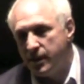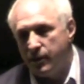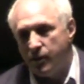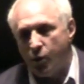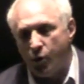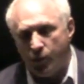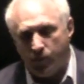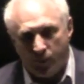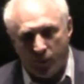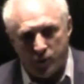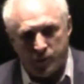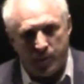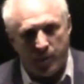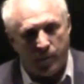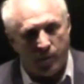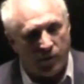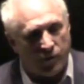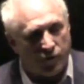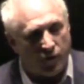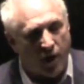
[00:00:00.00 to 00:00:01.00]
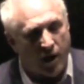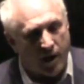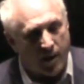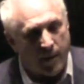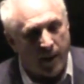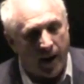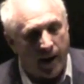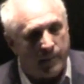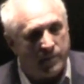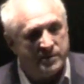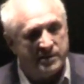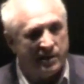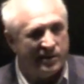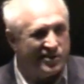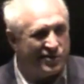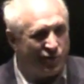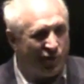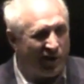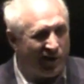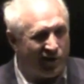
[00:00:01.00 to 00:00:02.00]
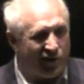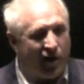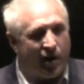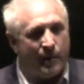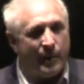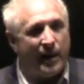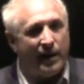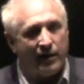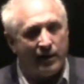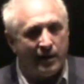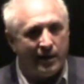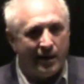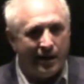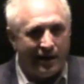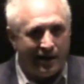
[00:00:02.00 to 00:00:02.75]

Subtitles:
Most people don't talk about it, they just want to talk about